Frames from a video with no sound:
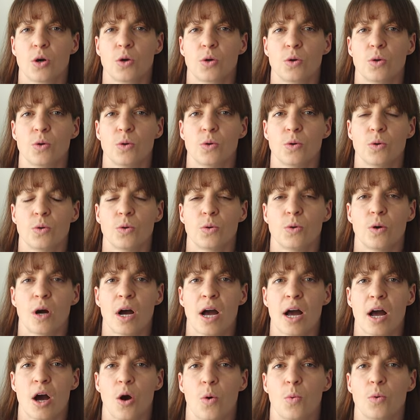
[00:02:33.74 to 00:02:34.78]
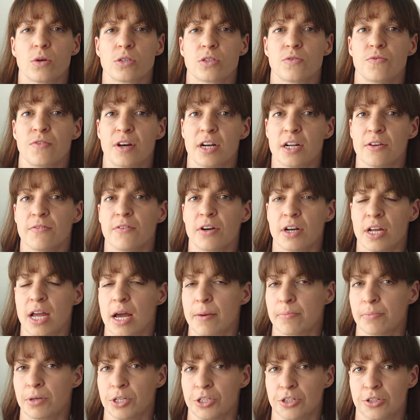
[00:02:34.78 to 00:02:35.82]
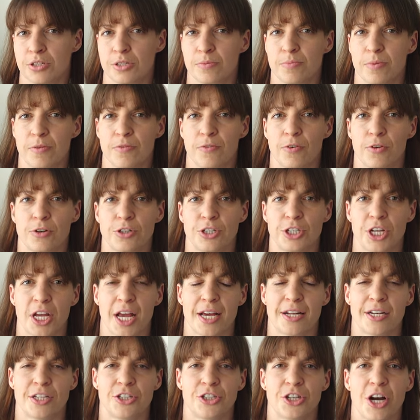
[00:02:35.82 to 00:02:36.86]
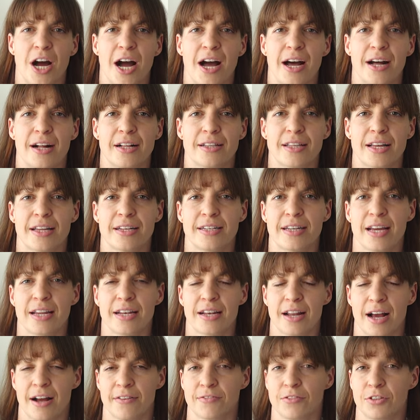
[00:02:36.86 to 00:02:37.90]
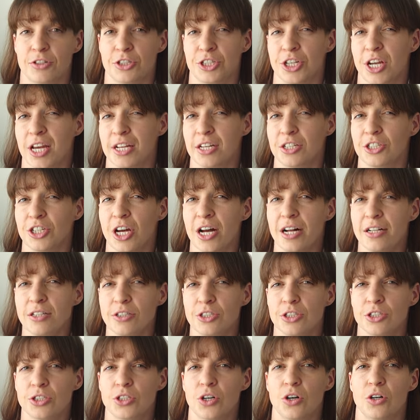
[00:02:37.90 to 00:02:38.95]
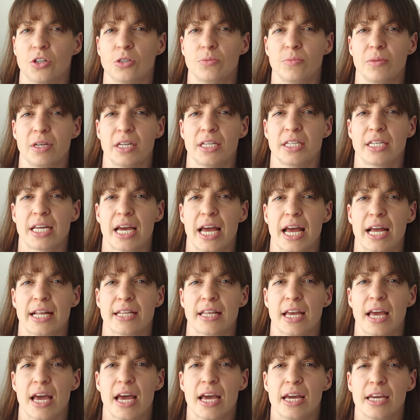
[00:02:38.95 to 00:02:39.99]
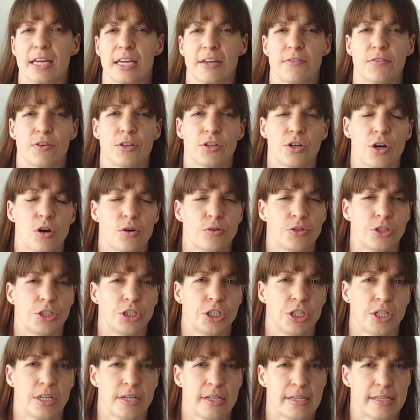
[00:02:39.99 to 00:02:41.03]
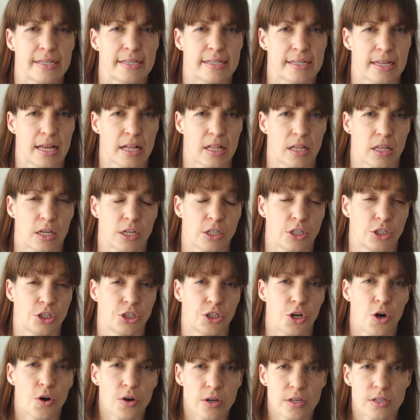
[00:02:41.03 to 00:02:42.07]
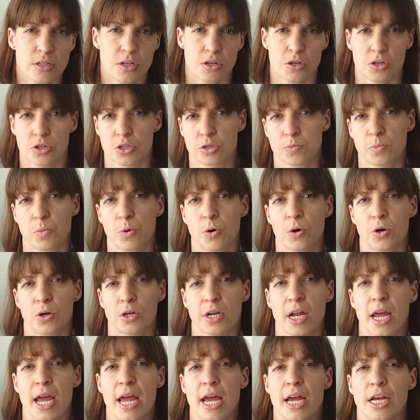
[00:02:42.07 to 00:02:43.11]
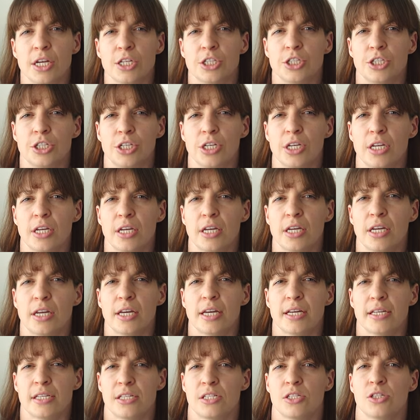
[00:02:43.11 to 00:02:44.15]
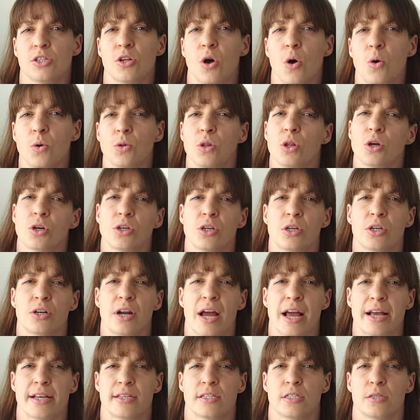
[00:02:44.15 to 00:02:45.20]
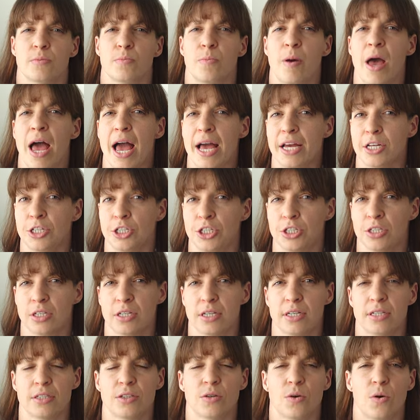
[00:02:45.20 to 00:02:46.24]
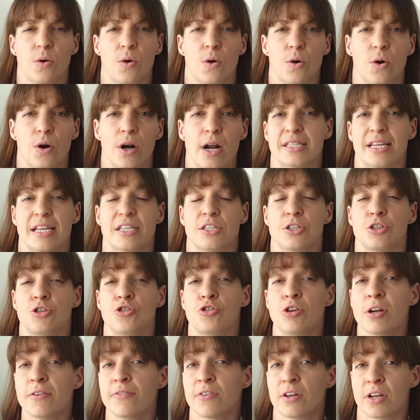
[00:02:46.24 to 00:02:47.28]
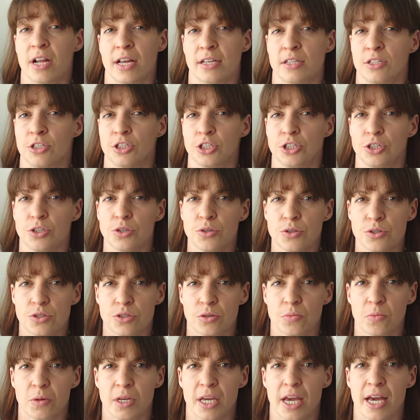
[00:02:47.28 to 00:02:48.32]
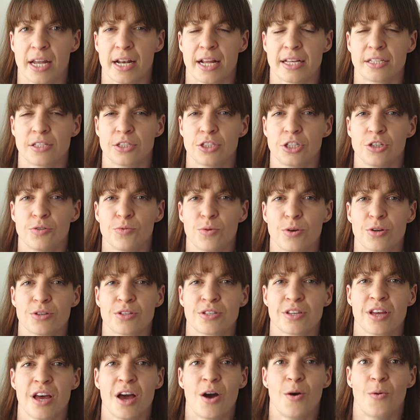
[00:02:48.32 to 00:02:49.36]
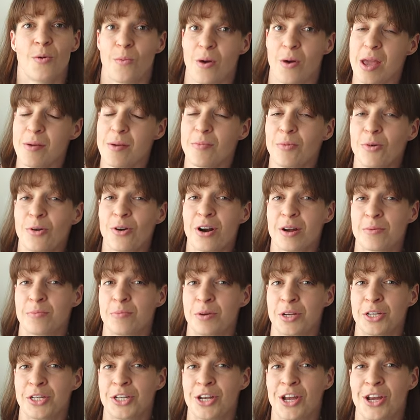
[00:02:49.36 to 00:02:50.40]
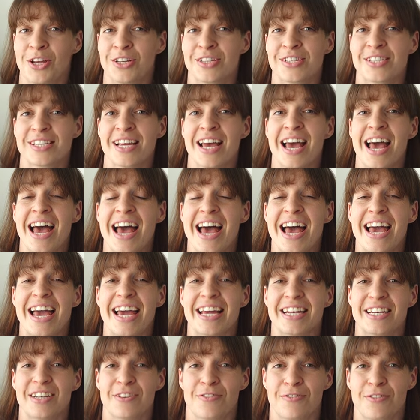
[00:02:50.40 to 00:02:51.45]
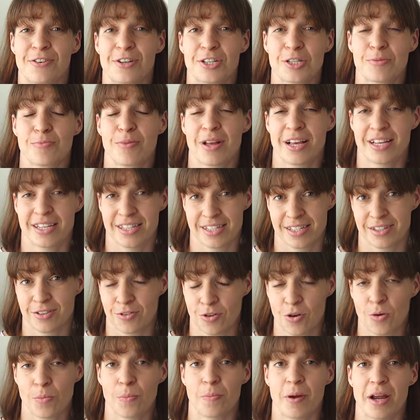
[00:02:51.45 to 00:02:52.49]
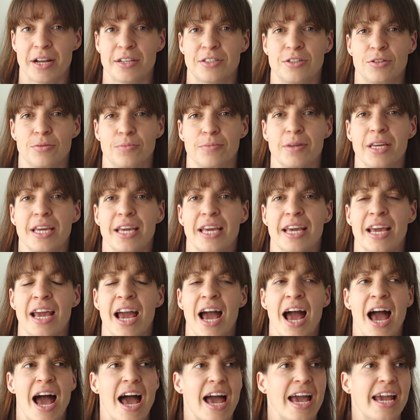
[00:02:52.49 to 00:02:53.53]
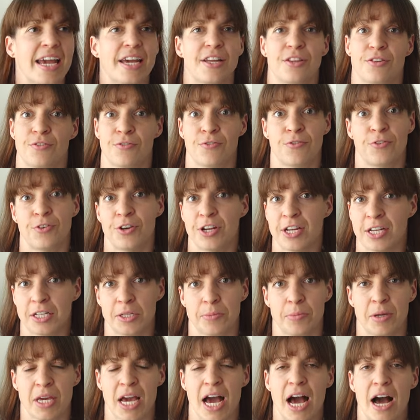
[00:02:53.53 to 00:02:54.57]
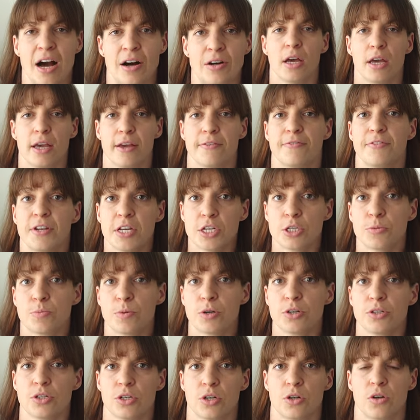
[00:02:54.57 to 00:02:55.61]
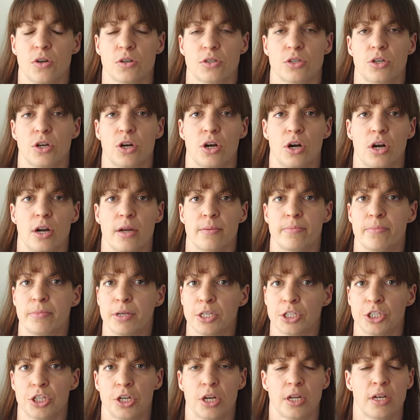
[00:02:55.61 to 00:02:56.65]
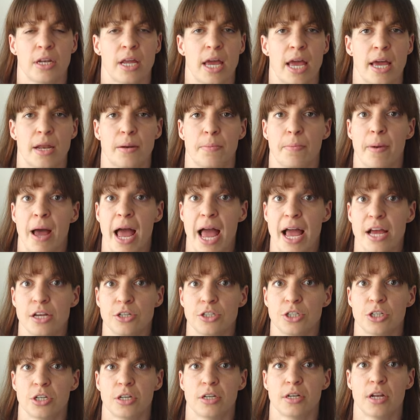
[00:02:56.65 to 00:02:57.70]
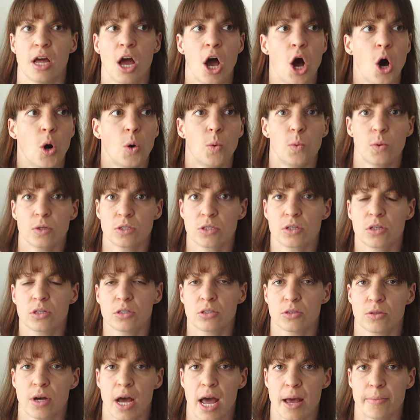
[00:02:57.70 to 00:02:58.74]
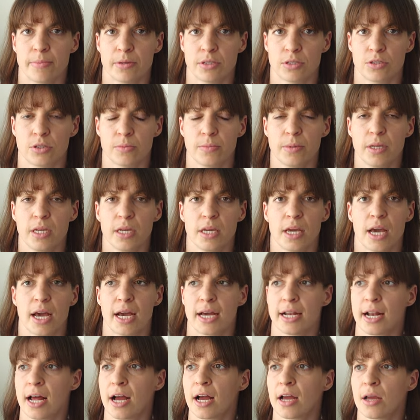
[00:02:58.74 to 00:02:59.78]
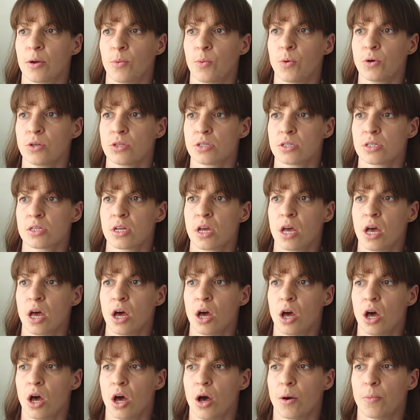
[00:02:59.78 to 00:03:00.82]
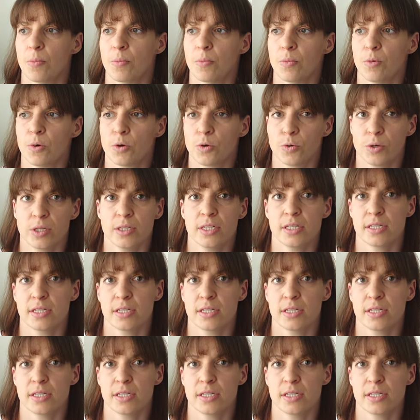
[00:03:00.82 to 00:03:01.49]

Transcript: who was very, very ambitious before she had a child, and then after she had a child, she told me that even though she still enjoys her sport, she is no longer as passionate or as driven as she used to be. And as she was way more ambitious in the first place compared to me, it freaked me out. If this person lost her ambition and passion, what's going to happen to me? And I was really